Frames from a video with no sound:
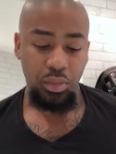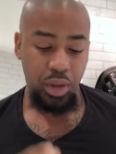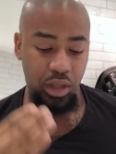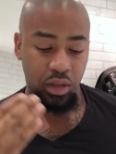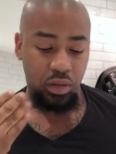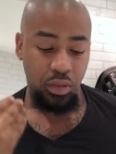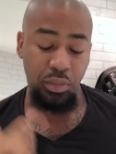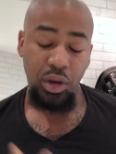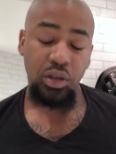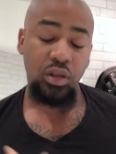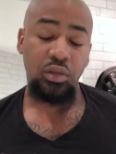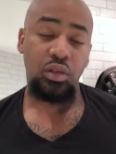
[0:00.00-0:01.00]
But the,
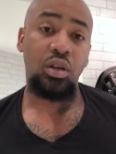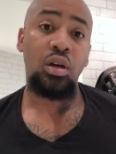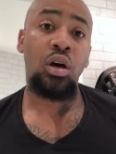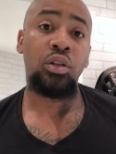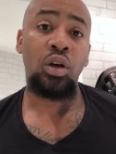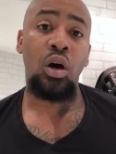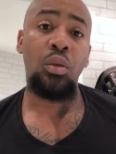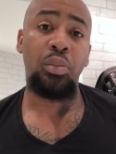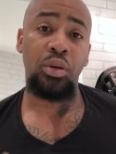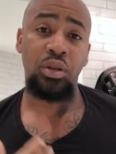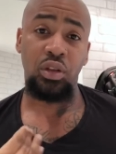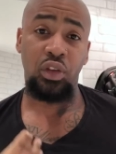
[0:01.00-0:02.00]
the, the whole
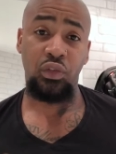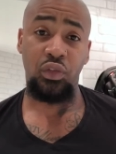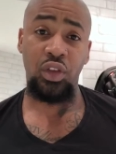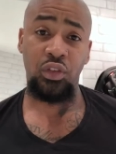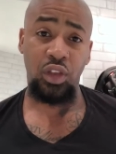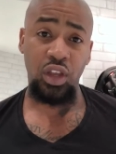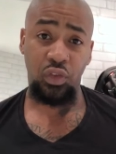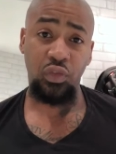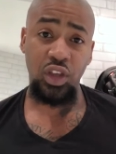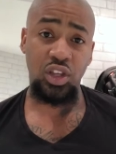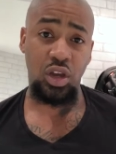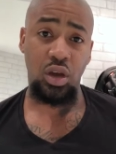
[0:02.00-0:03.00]
point is this
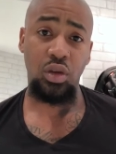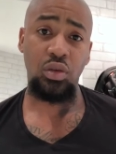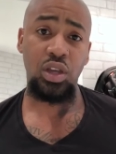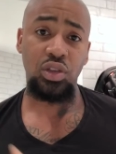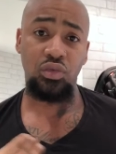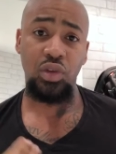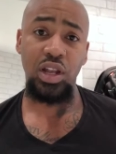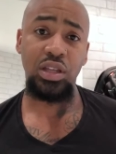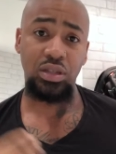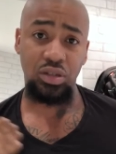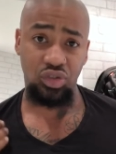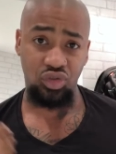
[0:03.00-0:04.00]
video is
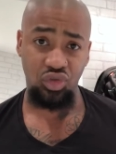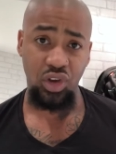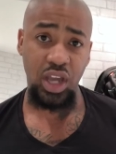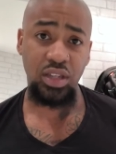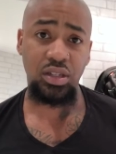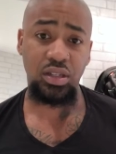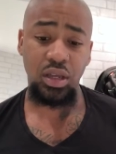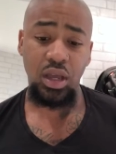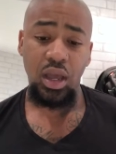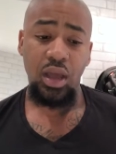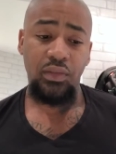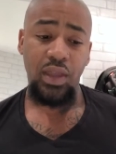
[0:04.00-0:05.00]
really to stress
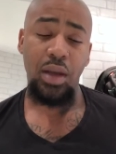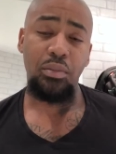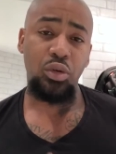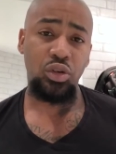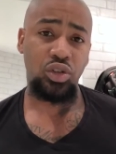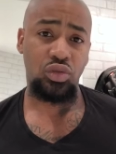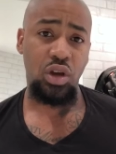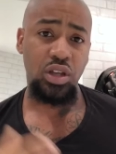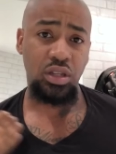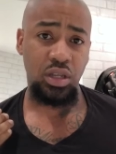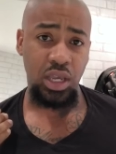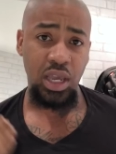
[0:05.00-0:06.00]
that
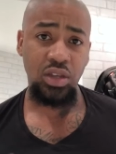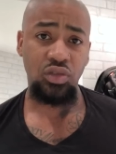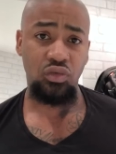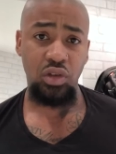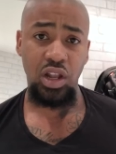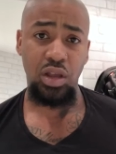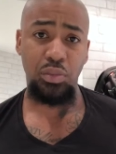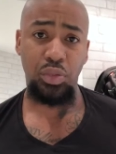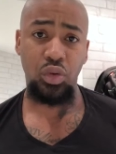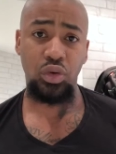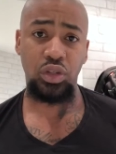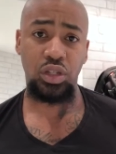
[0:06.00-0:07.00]
moisturizing is really
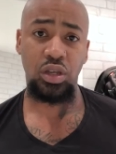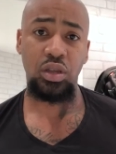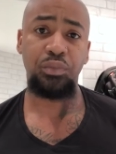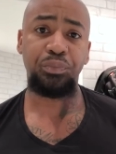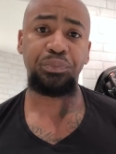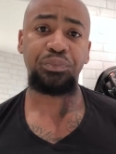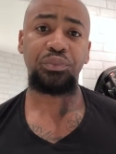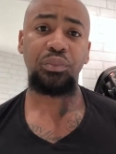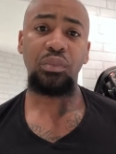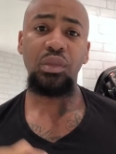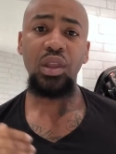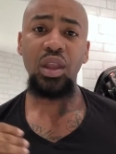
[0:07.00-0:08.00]
important
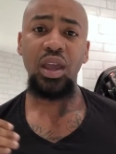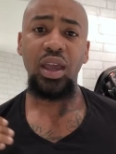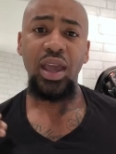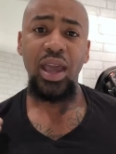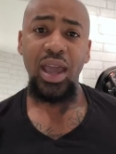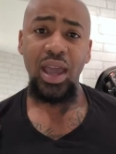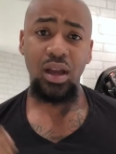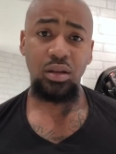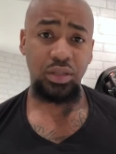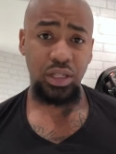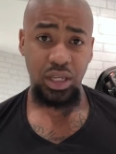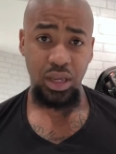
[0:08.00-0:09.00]

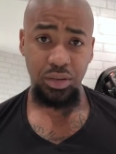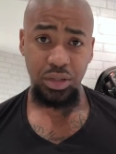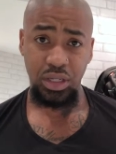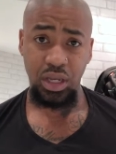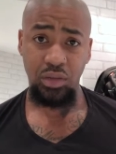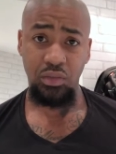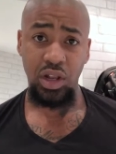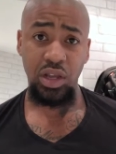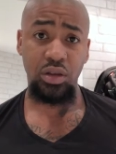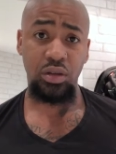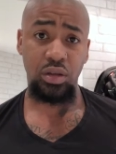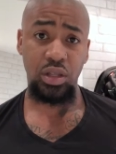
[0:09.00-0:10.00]
helps to keep your skin in really
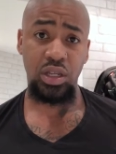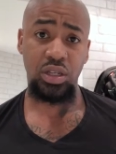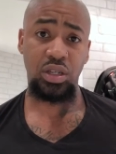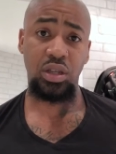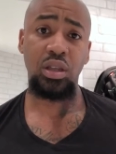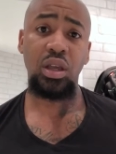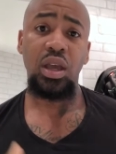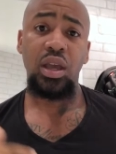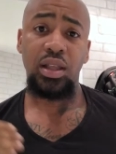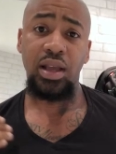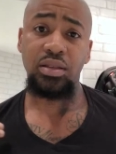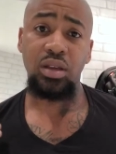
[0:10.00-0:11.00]
good condition.
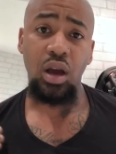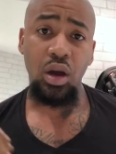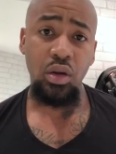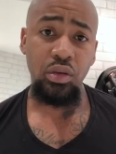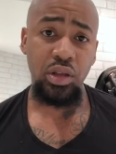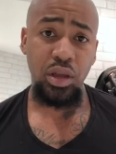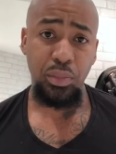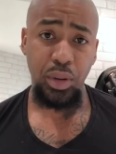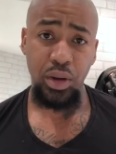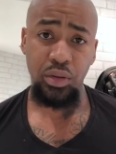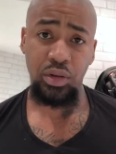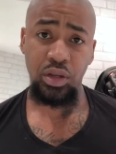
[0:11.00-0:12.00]
That's only a
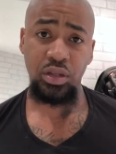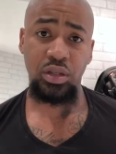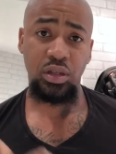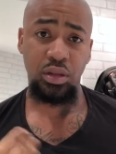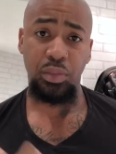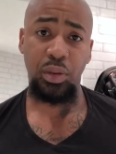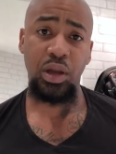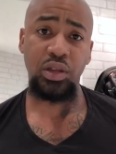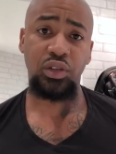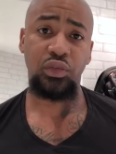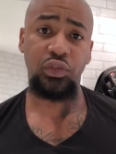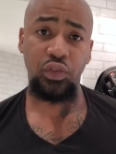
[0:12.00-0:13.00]
bonus and a
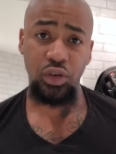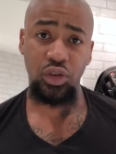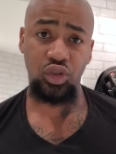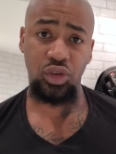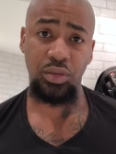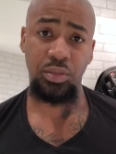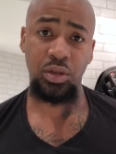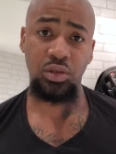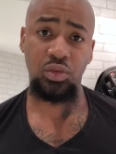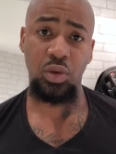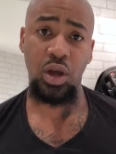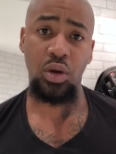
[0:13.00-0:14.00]
plus for your treatment
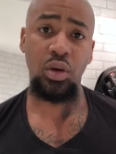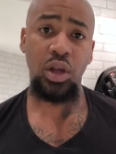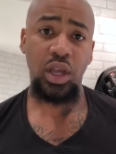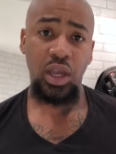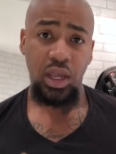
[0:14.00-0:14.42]
as well.